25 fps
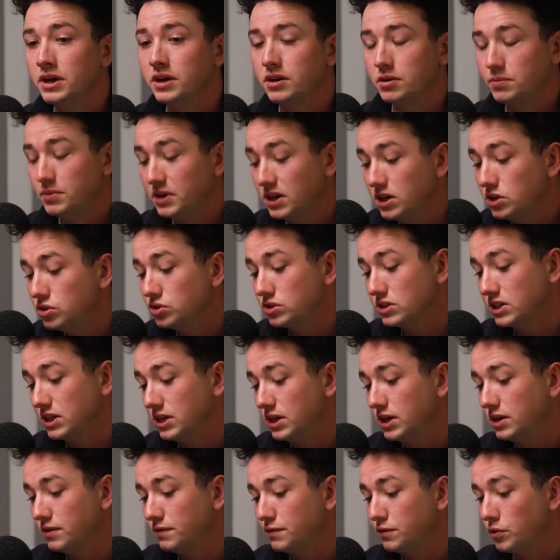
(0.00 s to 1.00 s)
It'll be an interesting
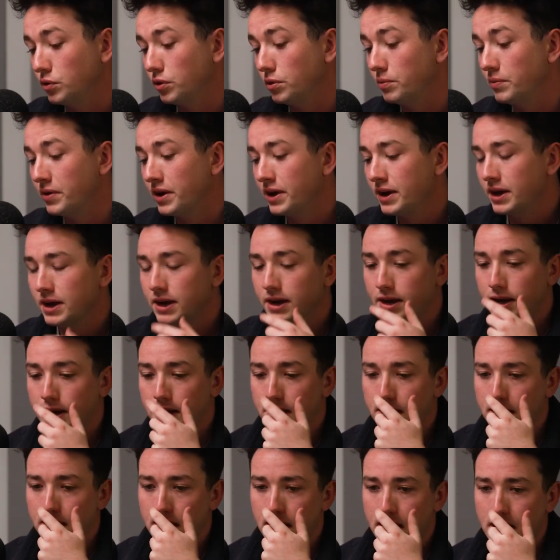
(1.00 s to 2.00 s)
year for them.
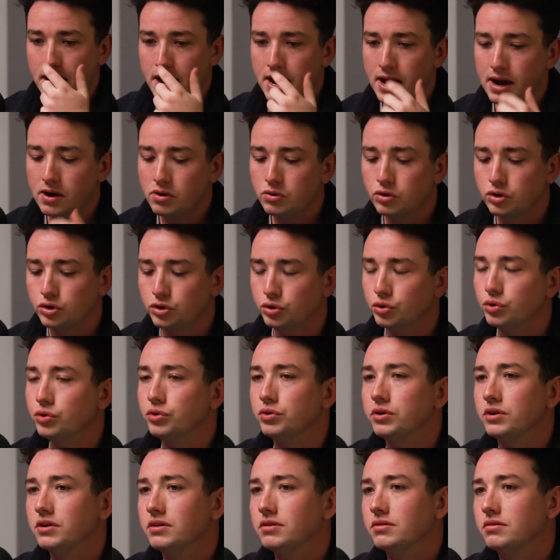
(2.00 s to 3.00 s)
How
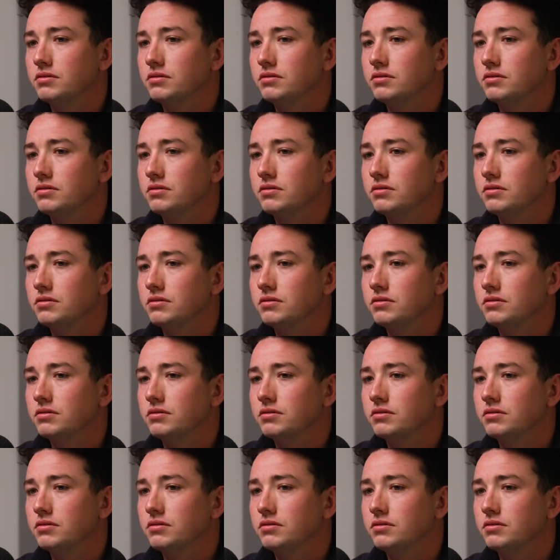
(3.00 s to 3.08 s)
good